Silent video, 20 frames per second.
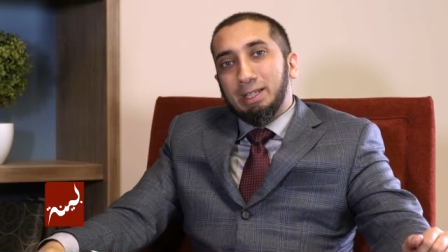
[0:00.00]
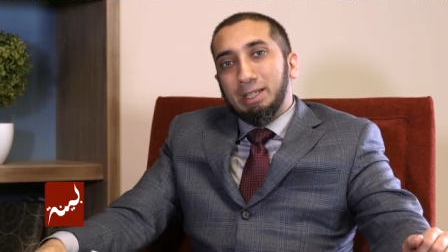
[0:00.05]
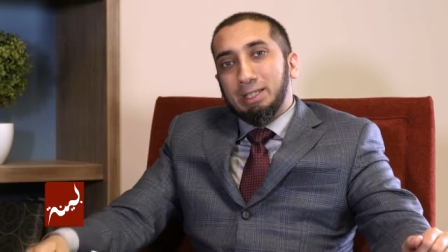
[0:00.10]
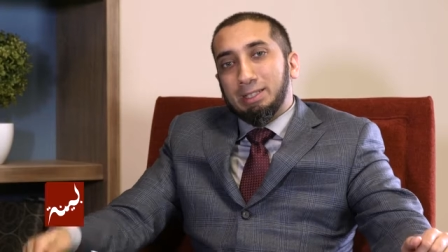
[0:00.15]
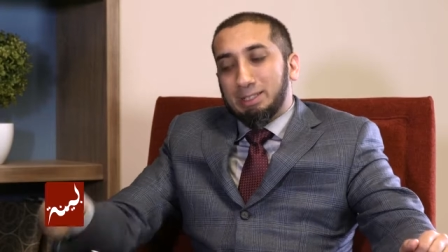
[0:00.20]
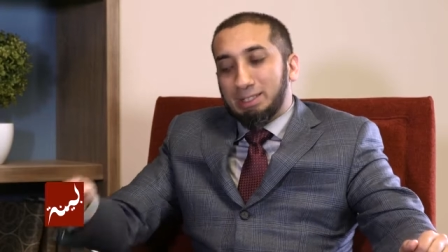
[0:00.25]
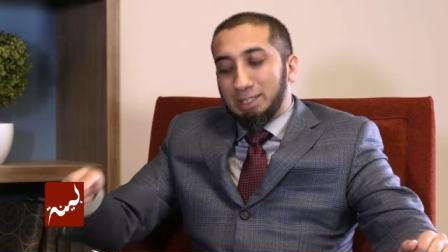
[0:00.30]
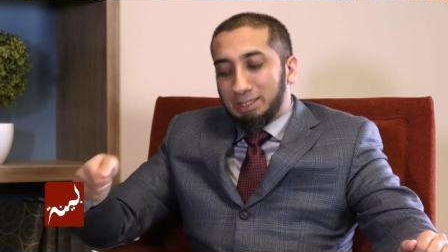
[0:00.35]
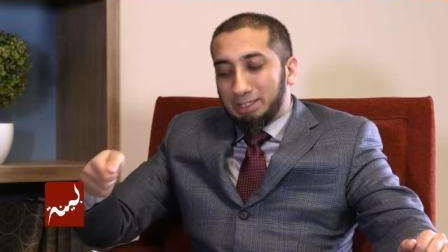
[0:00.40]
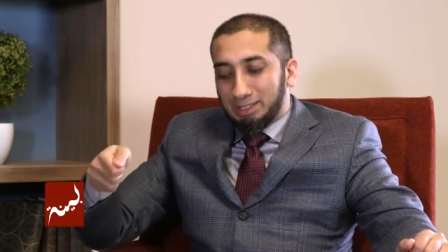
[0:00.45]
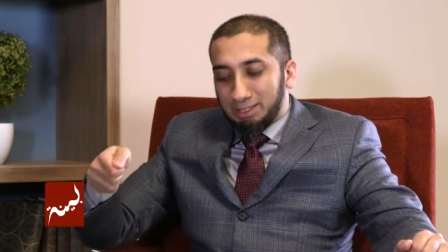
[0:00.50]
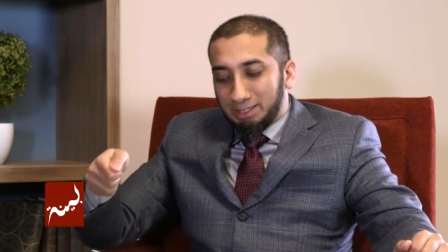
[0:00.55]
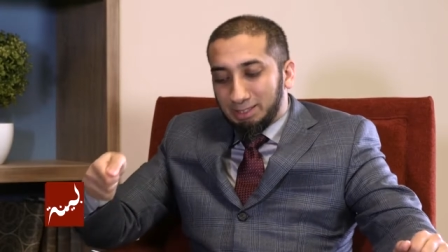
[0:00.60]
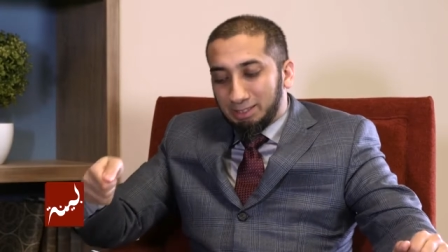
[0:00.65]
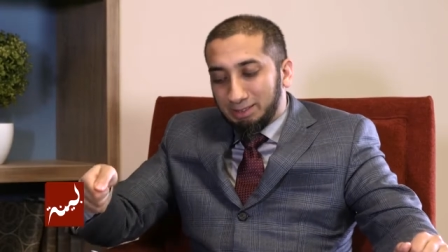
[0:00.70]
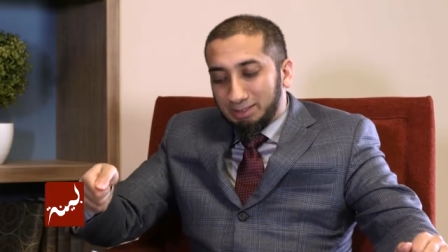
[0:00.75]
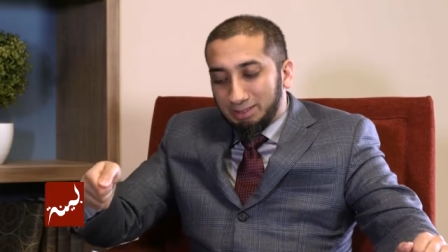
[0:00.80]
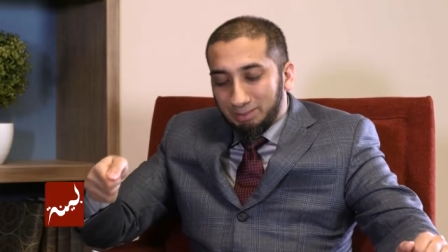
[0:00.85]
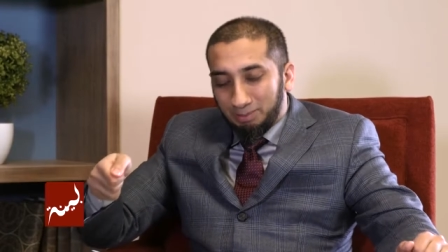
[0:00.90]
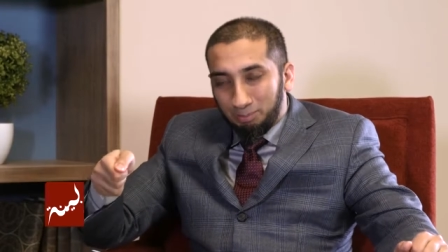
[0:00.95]
It's
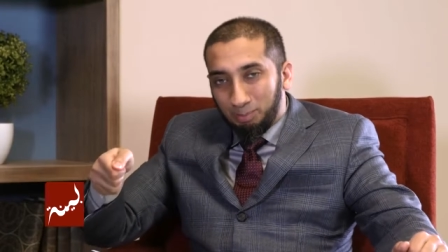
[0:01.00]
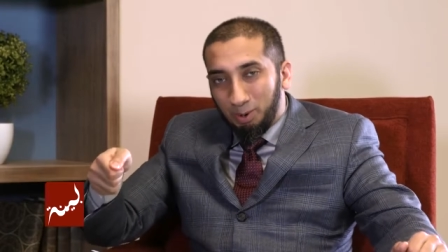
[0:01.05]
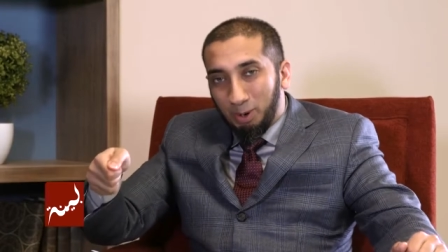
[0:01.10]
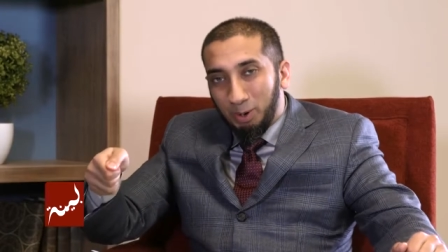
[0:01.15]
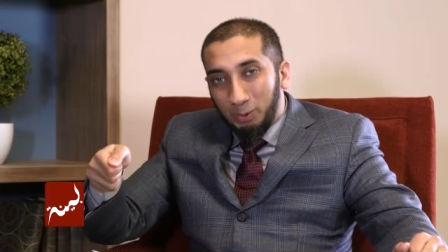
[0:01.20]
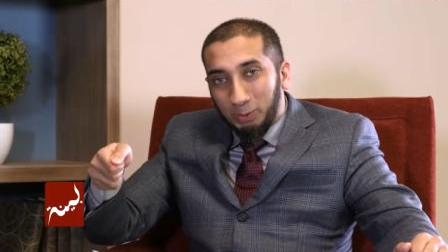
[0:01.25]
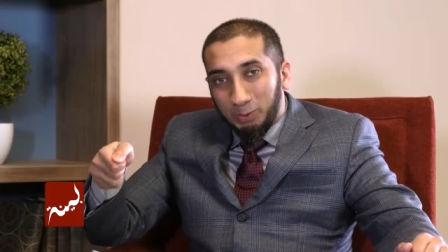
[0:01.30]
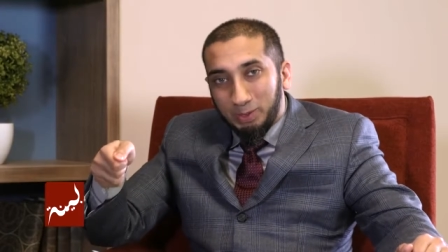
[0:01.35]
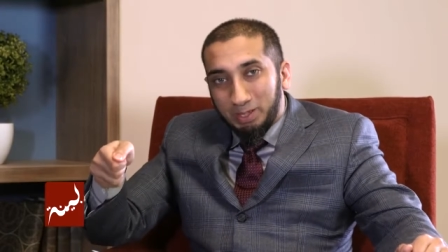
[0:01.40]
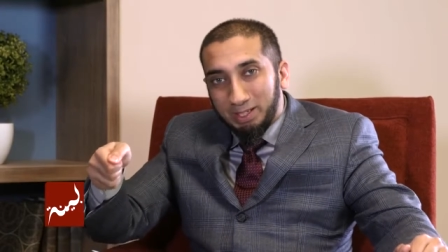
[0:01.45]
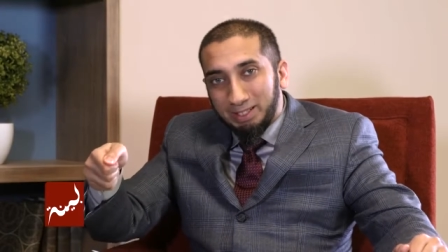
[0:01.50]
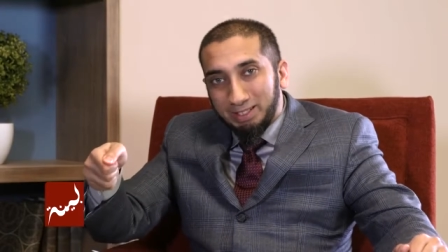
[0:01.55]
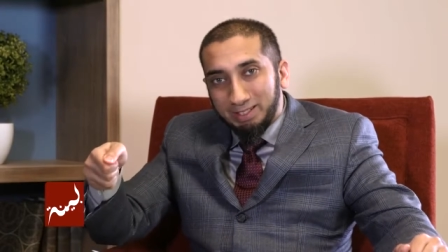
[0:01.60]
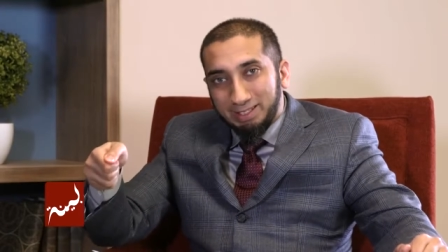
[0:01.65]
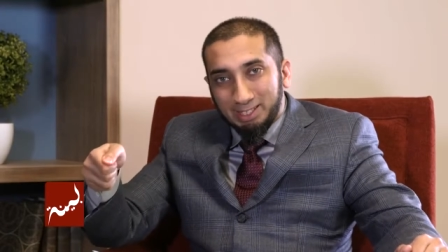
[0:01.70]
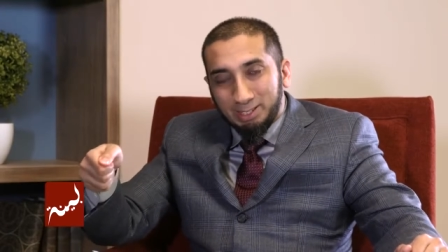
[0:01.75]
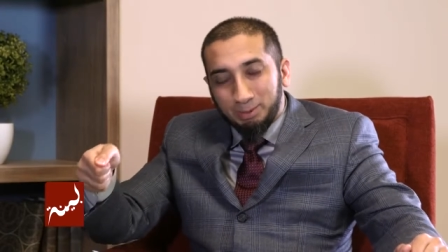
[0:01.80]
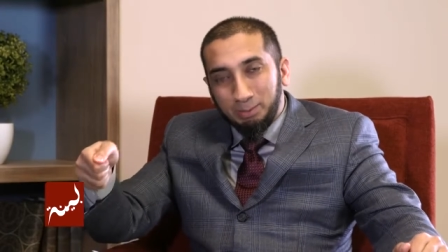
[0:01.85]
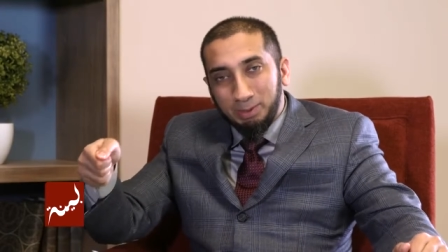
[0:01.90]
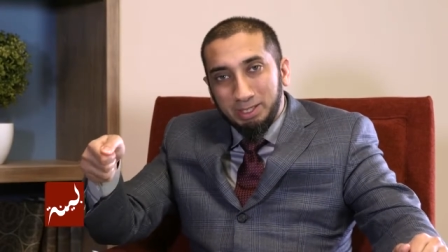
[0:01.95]
this poke
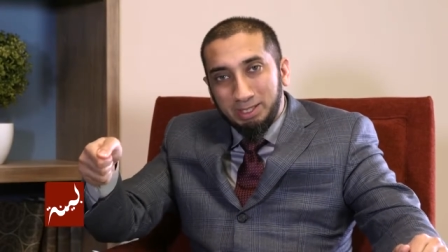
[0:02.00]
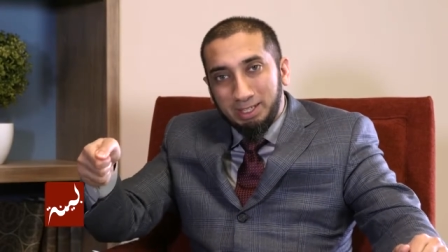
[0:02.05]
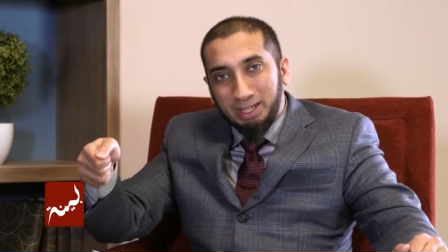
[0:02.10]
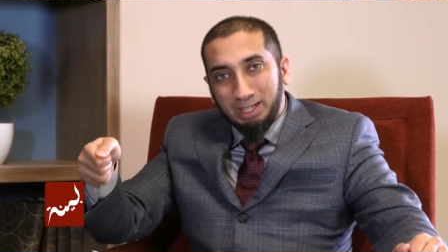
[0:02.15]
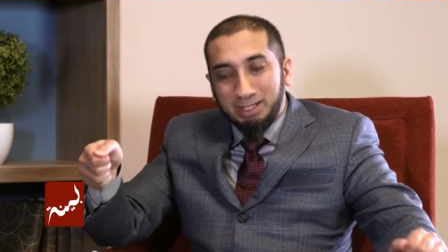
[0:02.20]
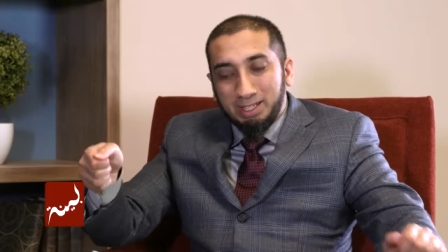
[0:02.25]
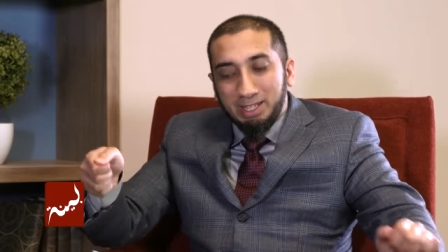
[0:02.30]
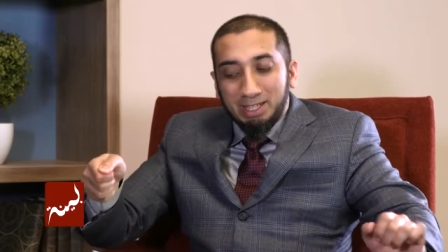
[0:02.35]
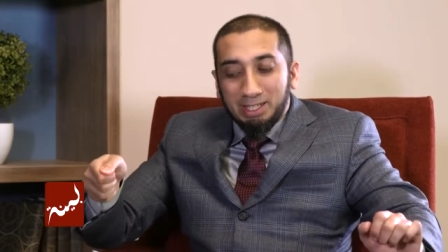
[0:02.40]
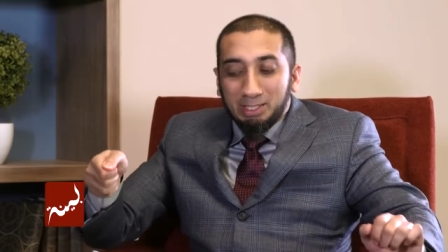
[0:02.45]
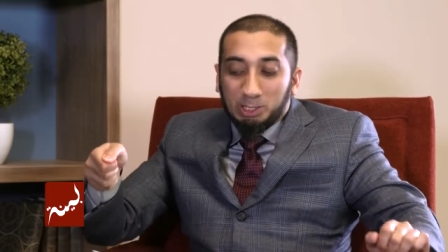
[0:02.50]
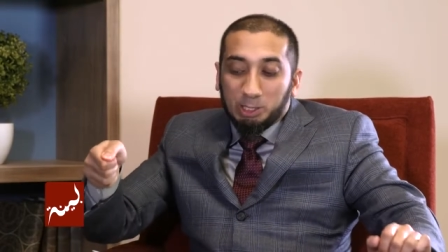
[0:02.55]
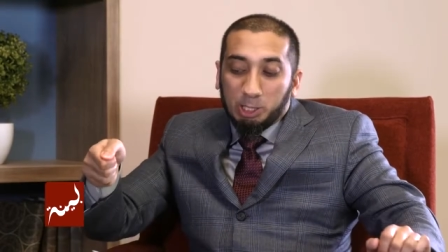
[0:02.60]
that's been done